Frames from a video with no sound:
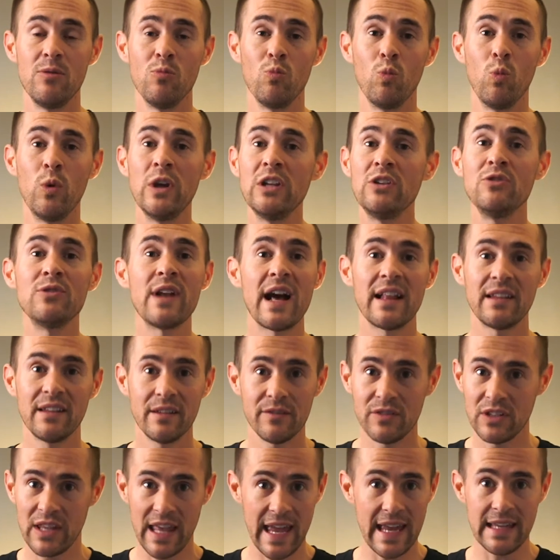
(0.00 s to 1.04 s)
We do not
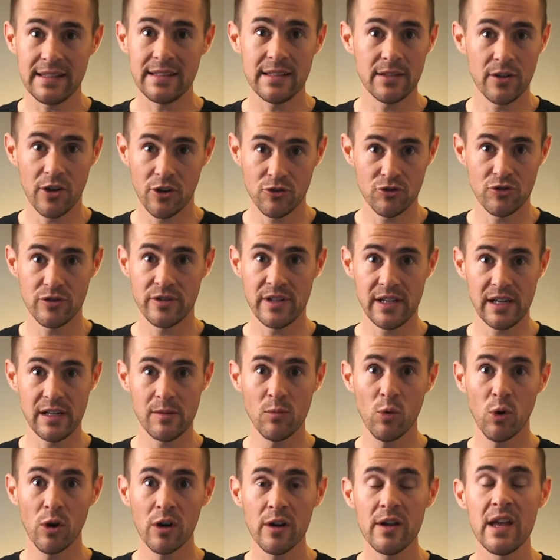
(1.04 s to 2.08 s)
live in the 1800s
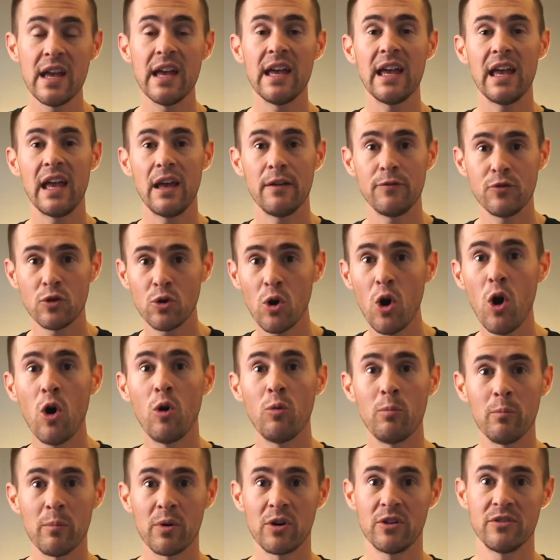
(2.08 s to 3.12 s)
anymore. If your
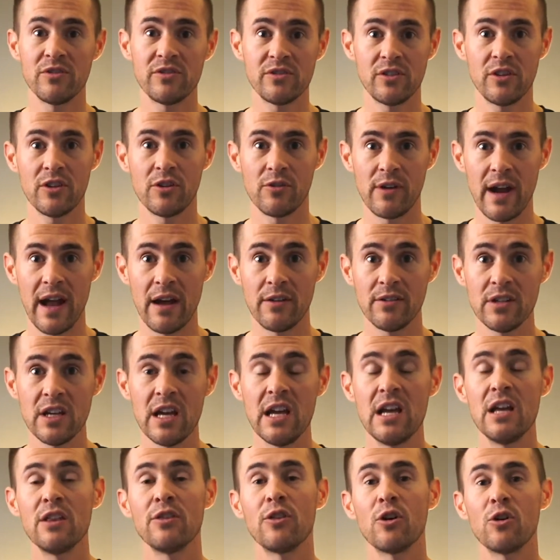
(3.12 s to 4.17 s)
home burns to the ground,
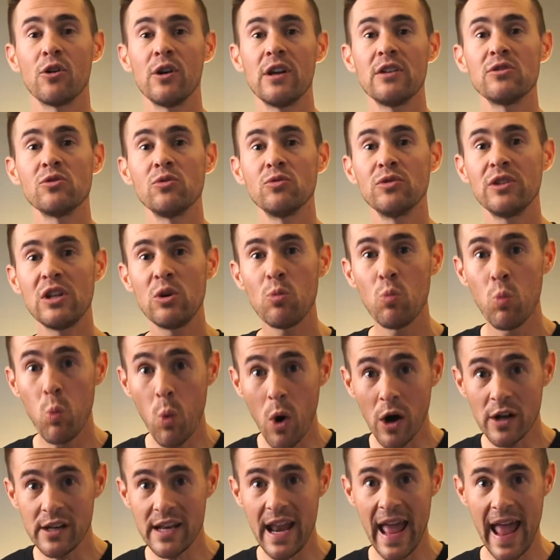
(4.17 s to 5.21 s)
there is only
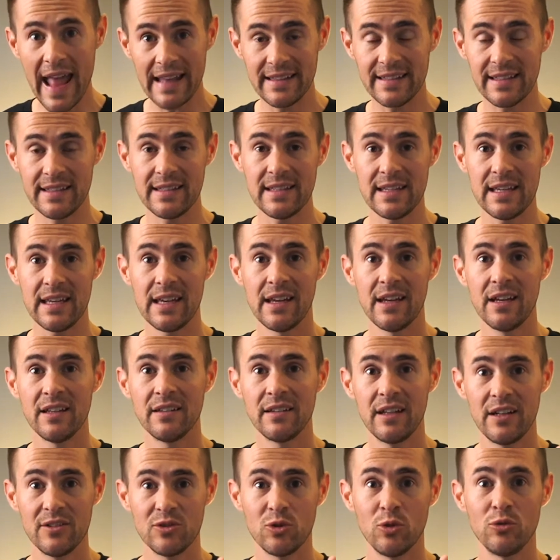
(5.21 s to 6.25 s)
one entity
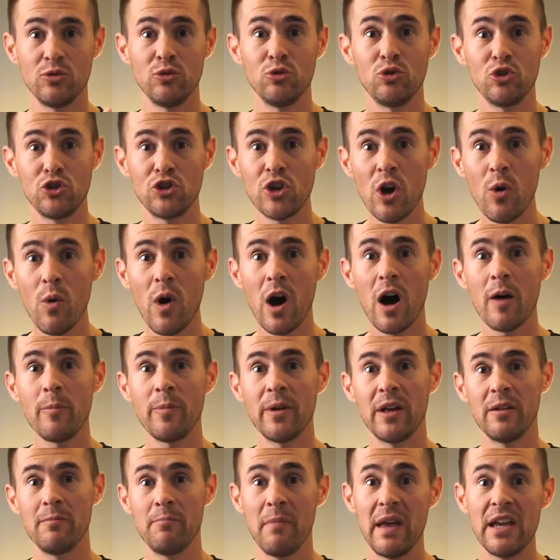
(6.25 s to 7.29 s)
that is going to show
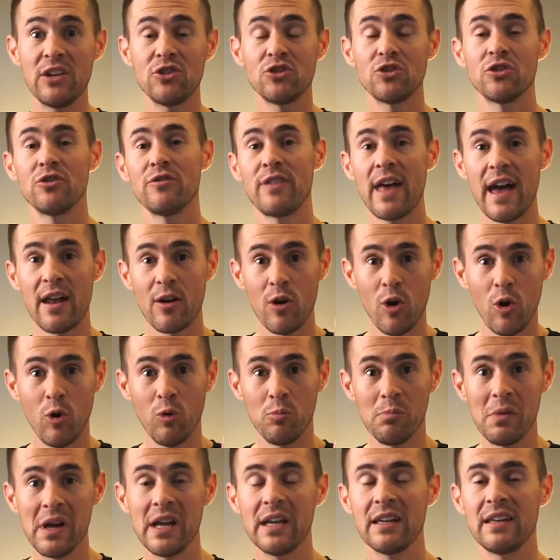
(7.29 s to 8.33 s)
up and make sure that
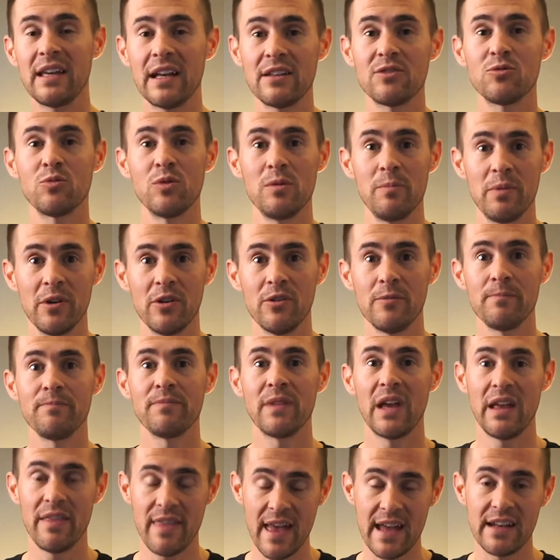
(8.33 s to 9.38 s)
home gets rebuilt,
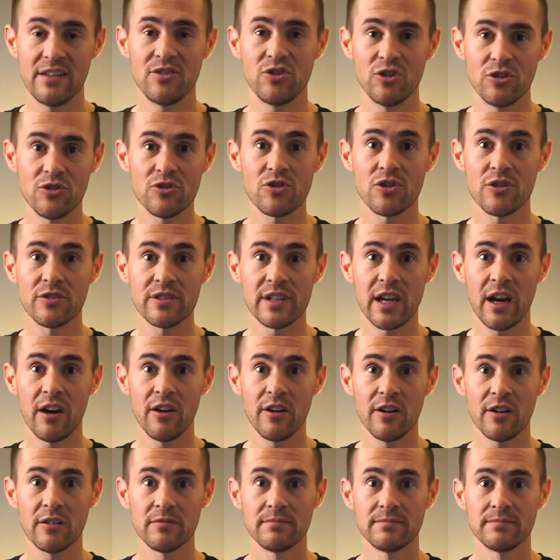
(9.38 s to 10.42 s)
and that is your insurance
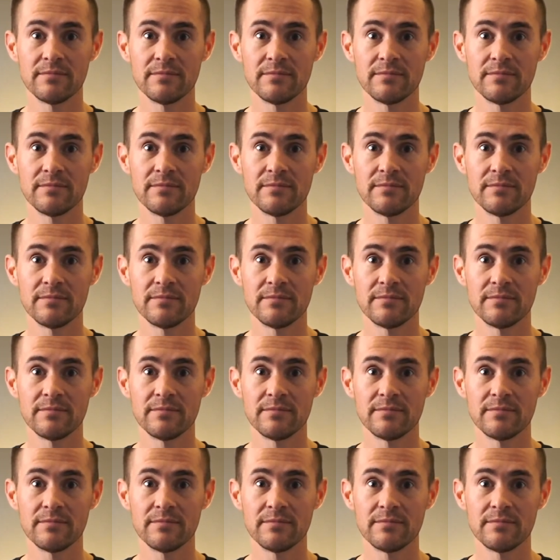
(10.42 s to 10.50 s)
carrier.